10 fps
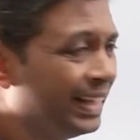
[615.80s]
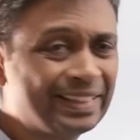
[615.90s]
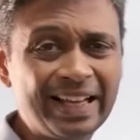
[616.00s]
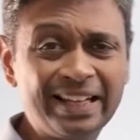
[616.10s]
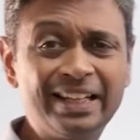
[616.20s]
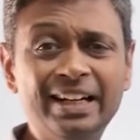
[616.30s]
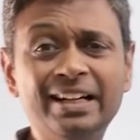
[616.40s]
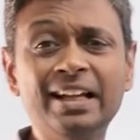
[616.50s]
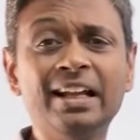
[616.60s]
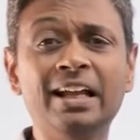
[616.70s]
the entire
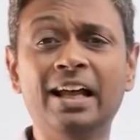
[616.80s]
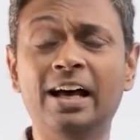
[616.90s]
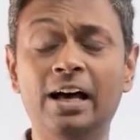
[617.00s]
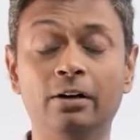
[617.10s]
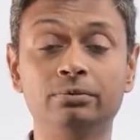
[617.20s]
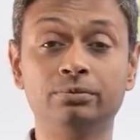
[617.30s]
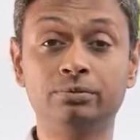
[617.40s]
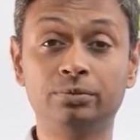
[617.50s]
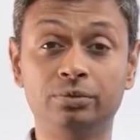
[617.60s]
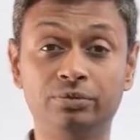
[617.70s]
grid.
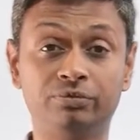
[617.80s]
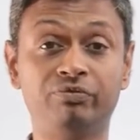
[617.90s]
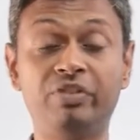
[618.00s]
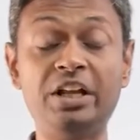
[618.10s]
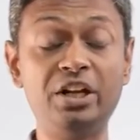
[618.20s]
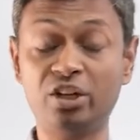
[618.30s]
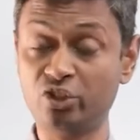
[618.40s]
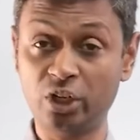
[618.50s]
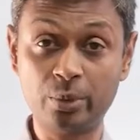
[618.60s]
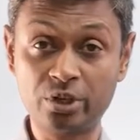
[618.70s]
Very
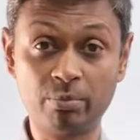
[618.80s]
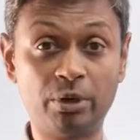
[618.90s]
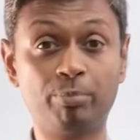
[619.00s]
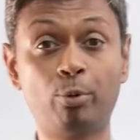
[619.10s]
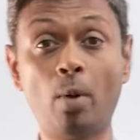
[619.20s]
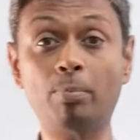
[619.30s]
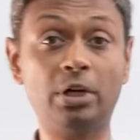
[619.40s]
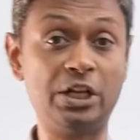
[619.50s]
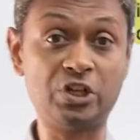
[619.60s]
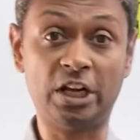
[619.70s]
interesting question, but
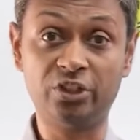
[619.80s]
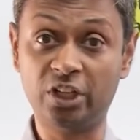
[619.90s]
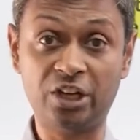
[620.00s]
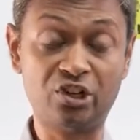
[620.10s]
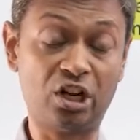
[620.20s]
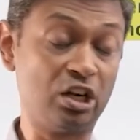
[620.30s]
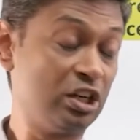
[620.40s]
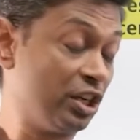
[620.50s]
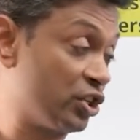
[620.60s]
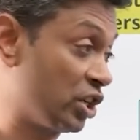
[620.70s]
properly challenging. I
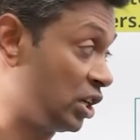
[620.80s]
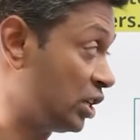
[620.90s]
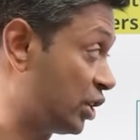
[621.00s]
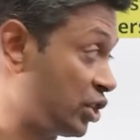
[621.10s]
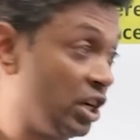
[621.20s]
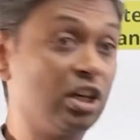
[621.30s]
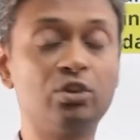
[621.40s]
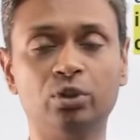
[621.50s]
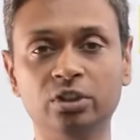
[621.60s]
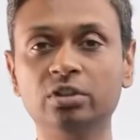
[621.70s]
struggled and struggled and
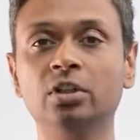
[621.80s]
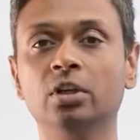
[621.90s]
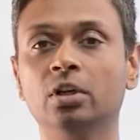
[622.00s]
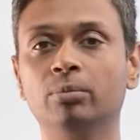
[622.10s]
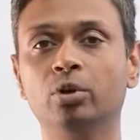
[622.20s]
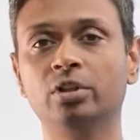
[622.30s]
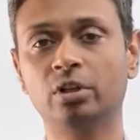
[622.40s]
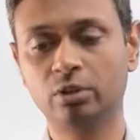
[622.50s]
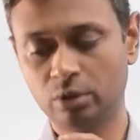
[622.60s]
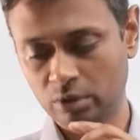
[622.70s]
struggled for this because there
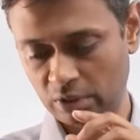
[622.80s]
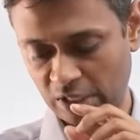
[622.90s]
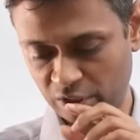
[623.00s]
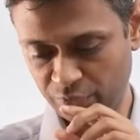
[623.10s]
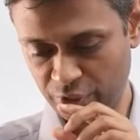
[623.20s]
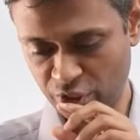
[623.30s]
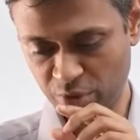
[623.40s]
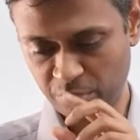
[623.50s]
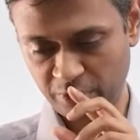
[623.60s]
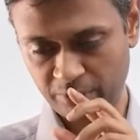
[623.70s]
are
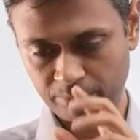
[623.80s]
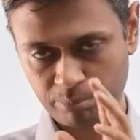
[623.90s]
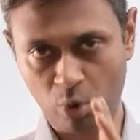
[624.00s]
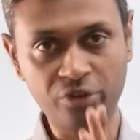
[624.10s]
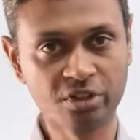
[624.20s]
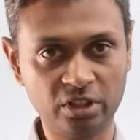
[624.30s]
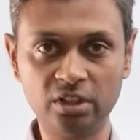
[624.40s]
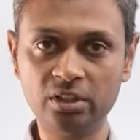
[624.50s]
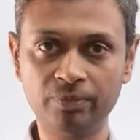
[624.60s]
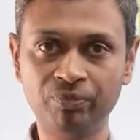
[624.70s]
classifications between boys and
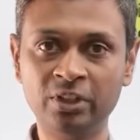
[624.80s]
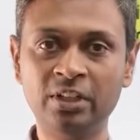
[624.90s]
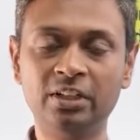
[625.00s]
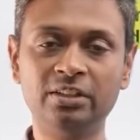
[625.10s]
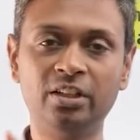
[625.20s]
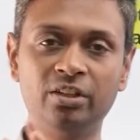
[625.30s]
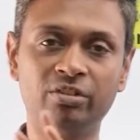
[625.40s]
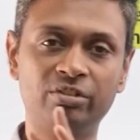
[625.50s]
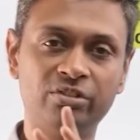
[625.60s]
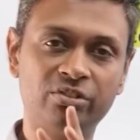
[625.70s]
girls. And there
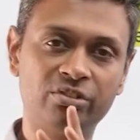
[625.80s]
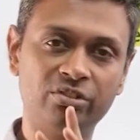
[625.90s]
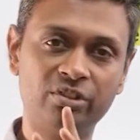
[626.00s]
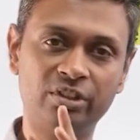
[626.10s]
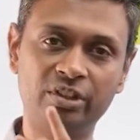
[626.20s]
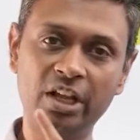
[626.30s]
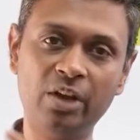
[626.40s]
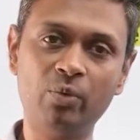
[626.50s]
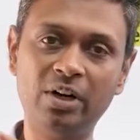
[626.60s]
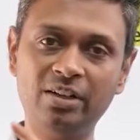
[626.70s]
is
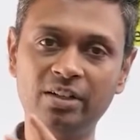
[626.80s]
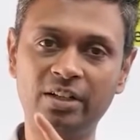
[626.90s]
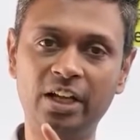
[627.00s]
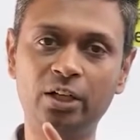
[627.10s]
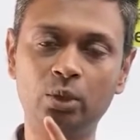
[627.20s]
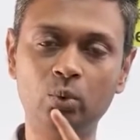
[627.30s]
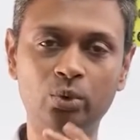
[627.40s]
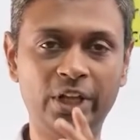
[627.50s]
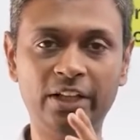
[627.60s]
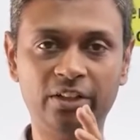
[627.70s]
day 1, day
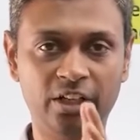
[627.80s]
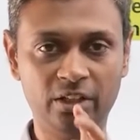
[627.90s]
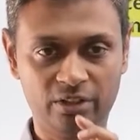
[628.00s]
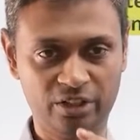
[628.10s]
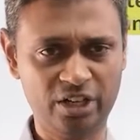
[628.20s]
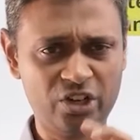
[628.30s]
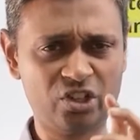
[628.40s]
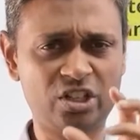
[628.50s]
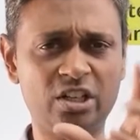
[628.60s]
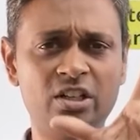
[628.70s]
2, day 3
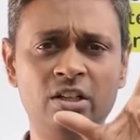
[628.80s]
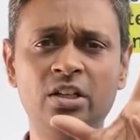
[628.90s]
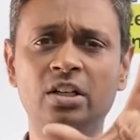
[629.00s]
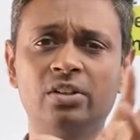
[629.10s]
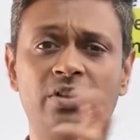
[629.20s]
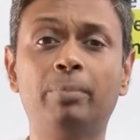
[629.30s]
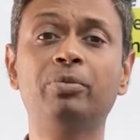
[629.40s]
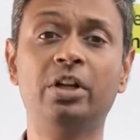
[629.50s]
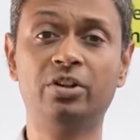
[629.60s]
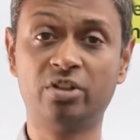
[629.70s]
nested
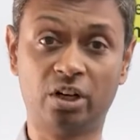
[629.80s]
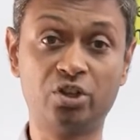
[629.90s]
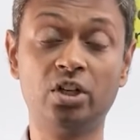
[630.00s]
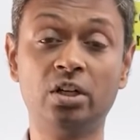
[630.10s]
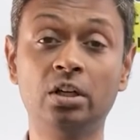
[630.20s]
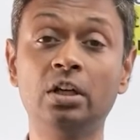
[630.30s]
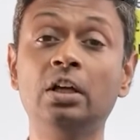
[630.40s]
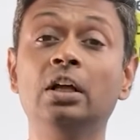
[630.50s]
subset structure.